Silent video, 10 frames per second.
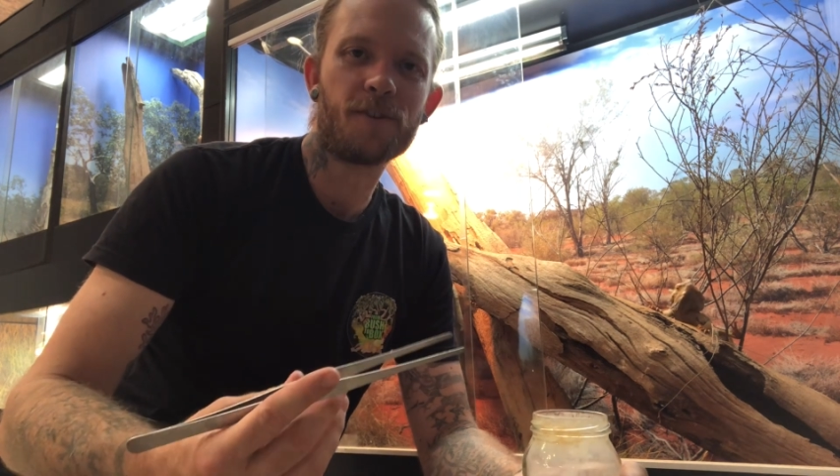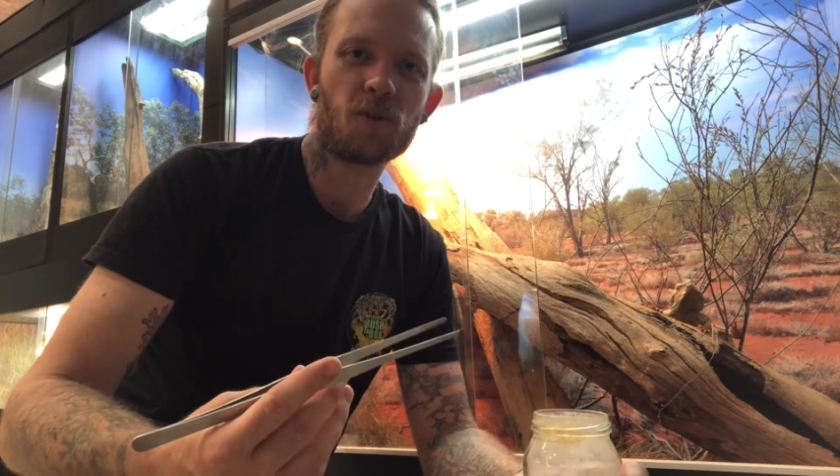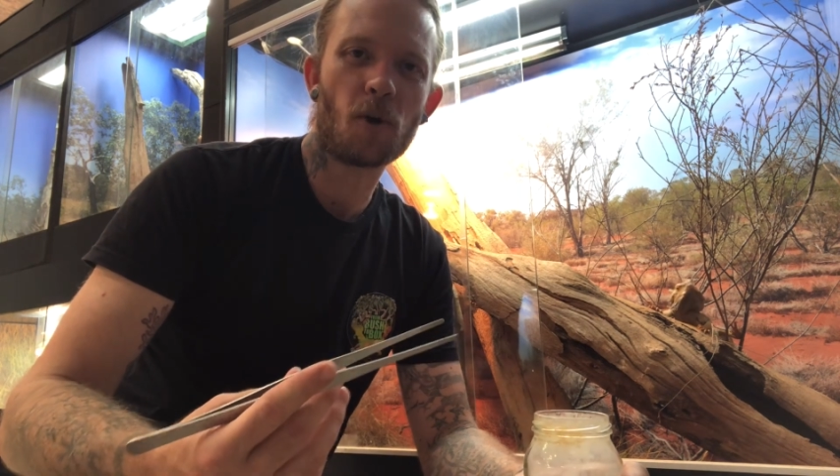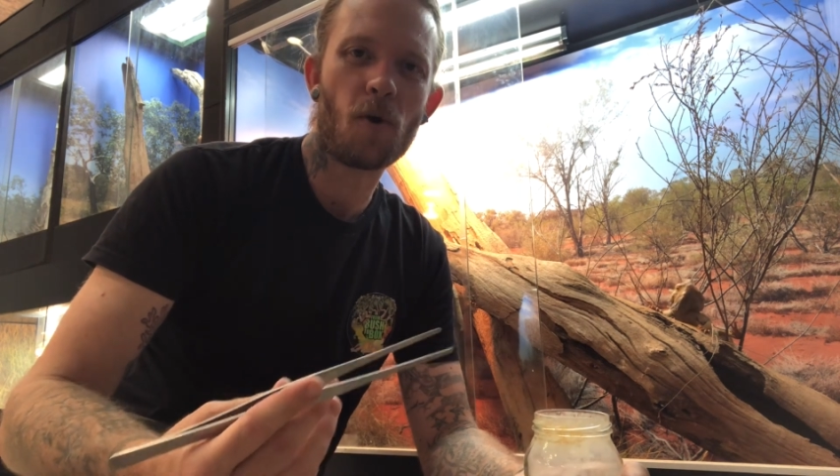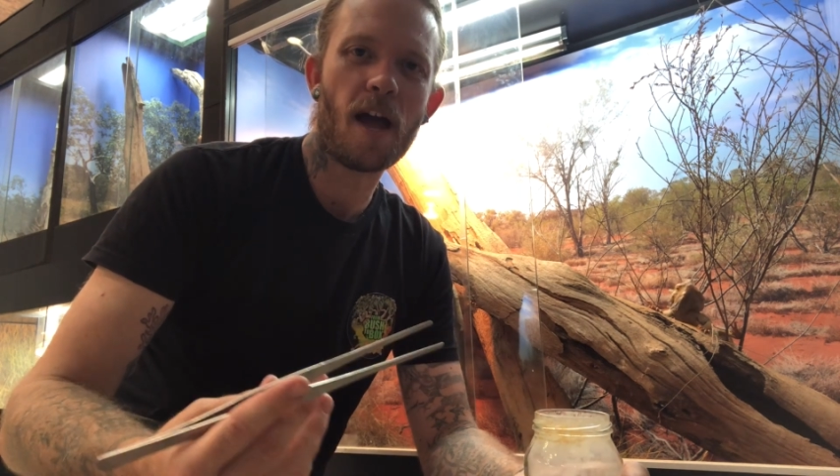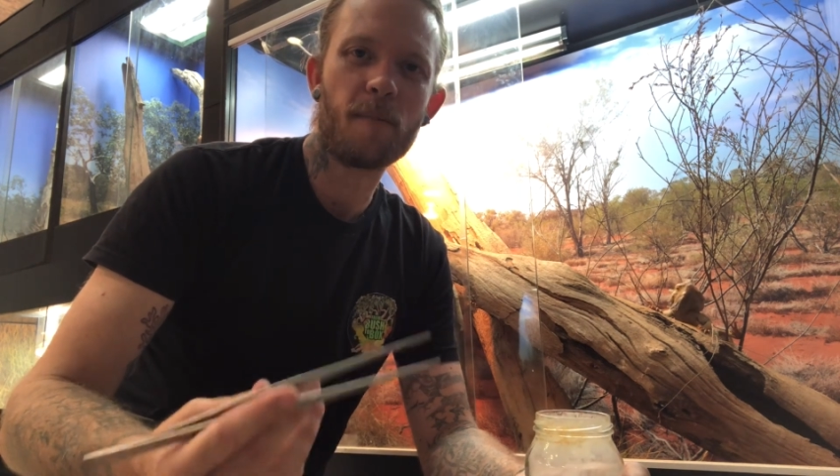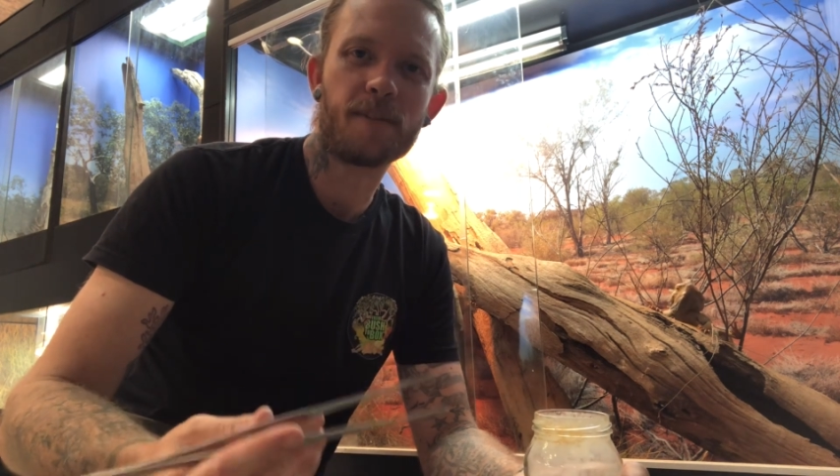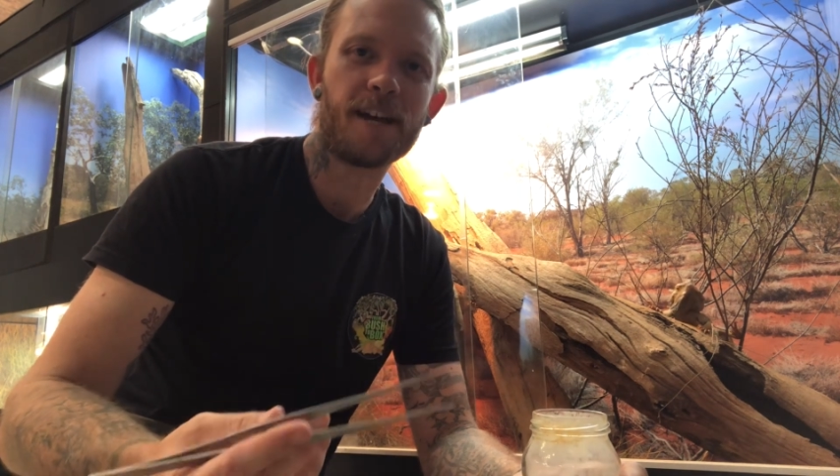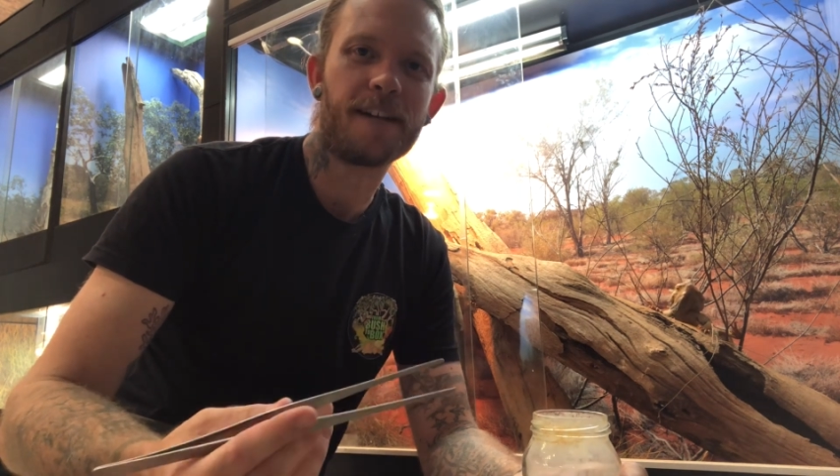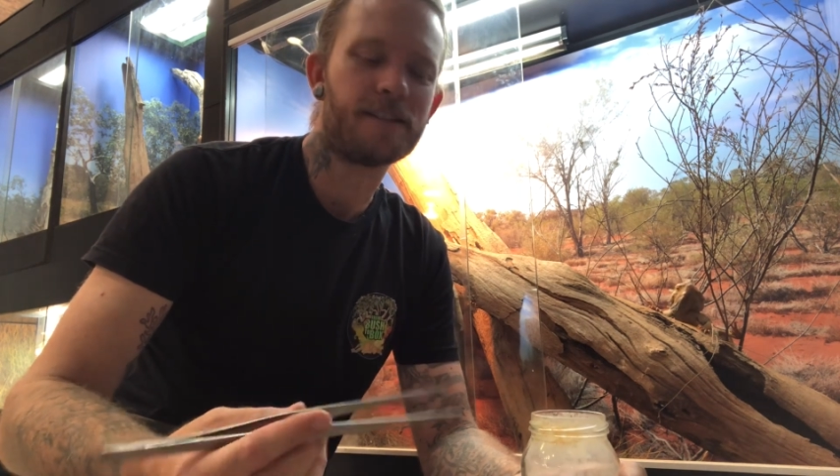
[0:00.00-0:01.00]
to show
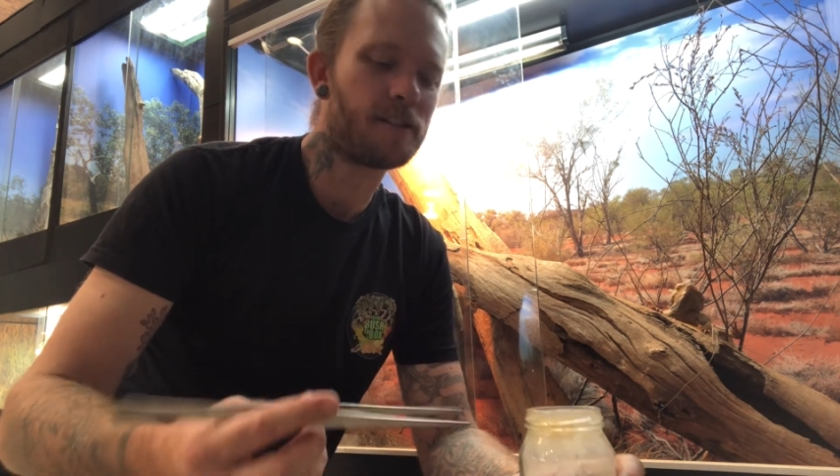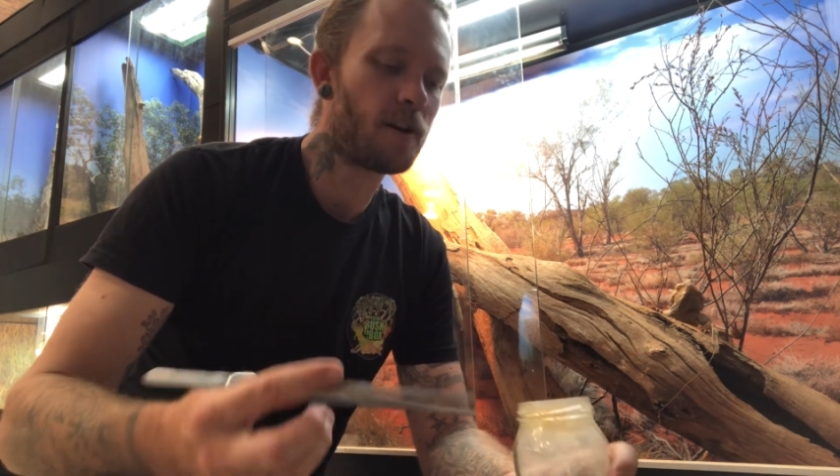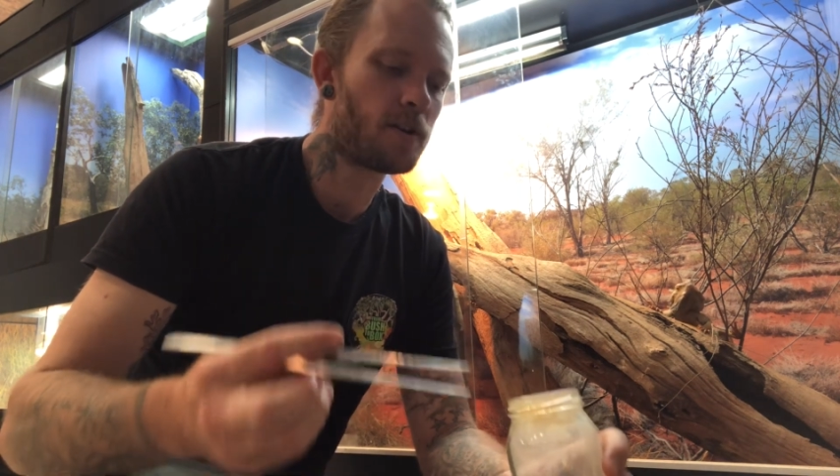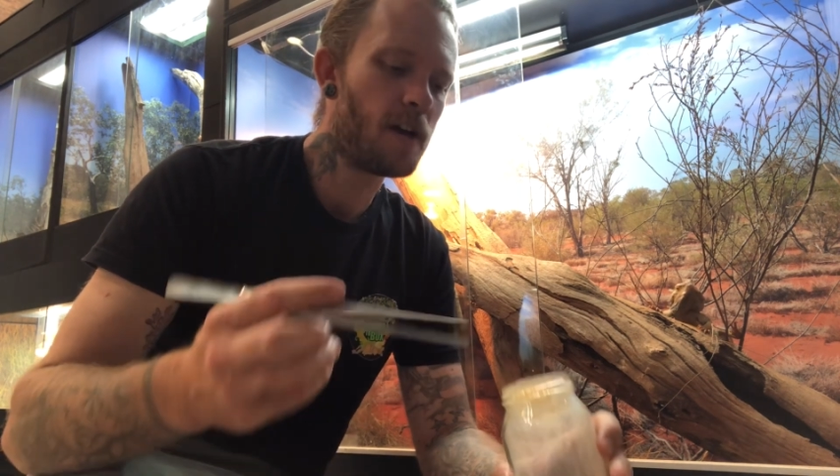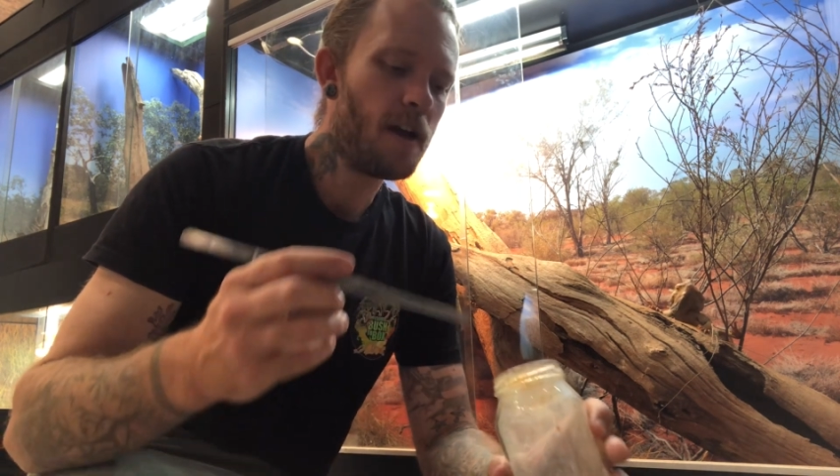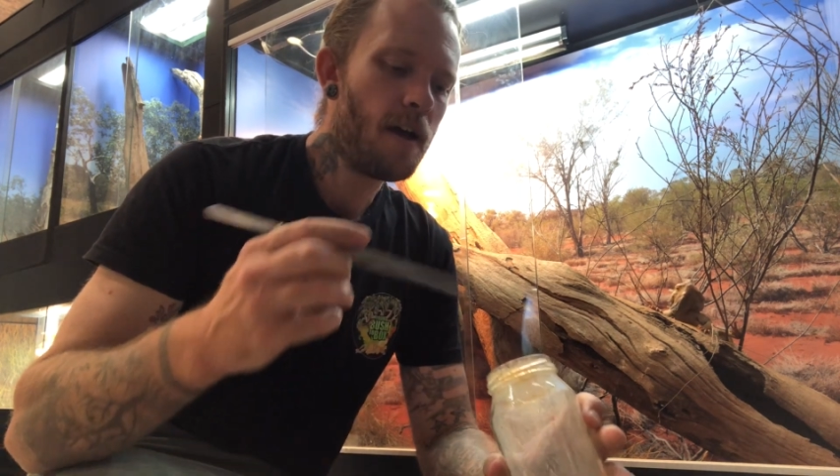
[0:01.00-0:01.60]
habitat and such,